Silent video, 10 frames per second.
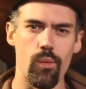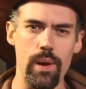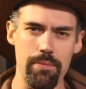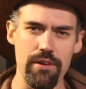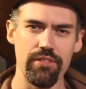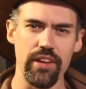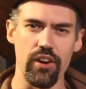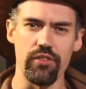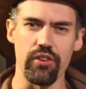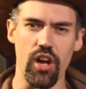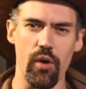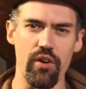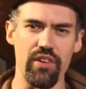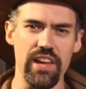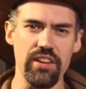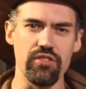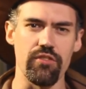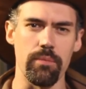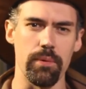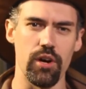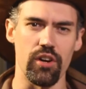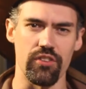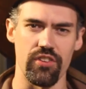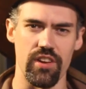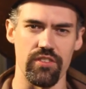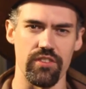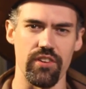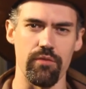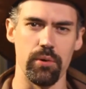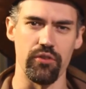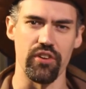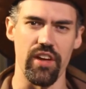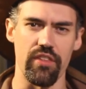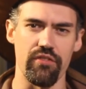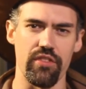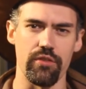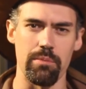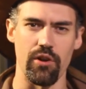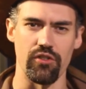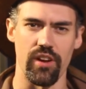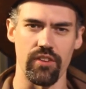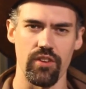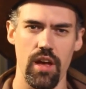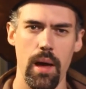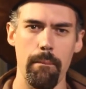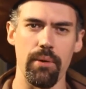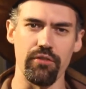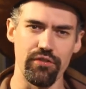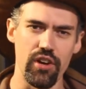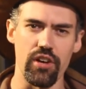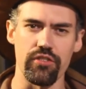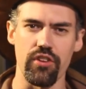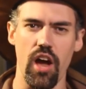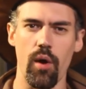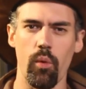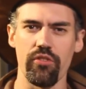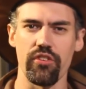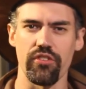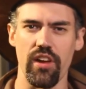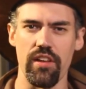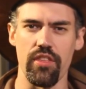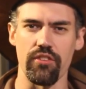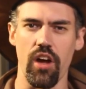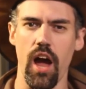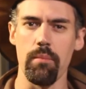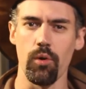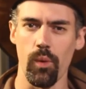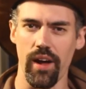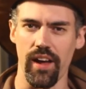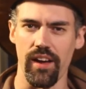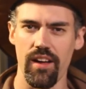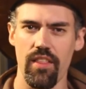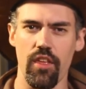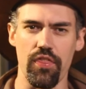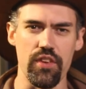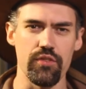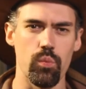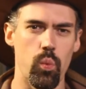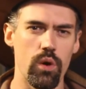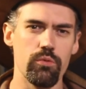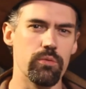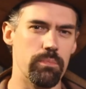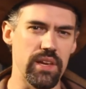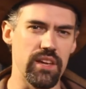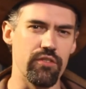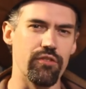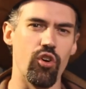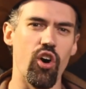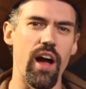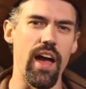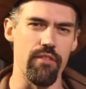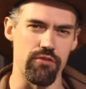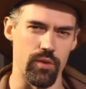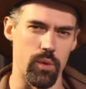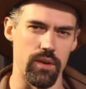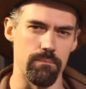We're briefly going to go over each of the perk tiers that I've put together for this project, but first I want to say that I'm aware that this won't be for everyone.